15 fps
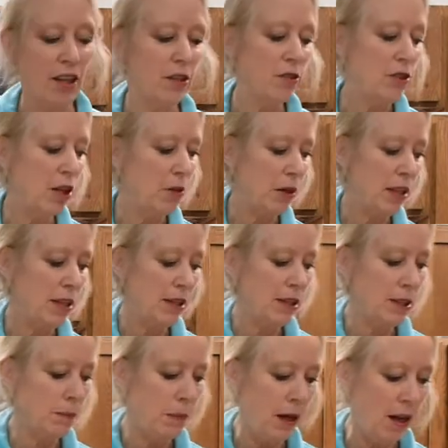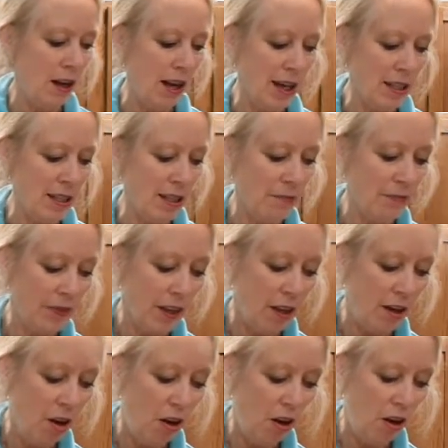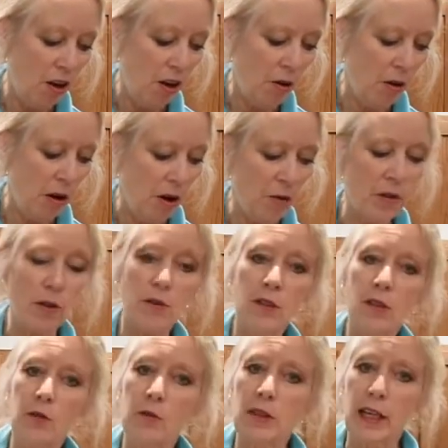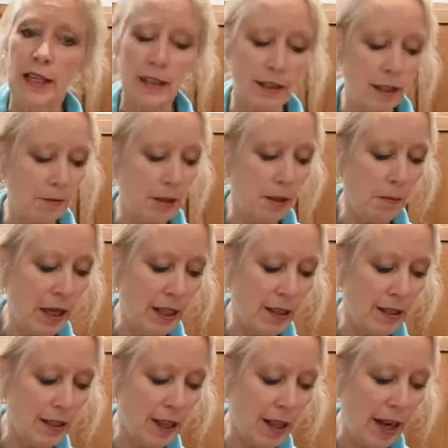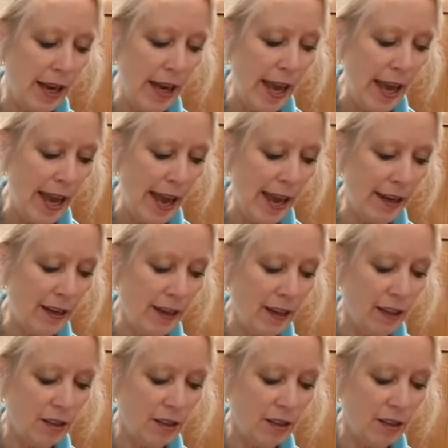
So in this pot are those little diced up tomatoes that I had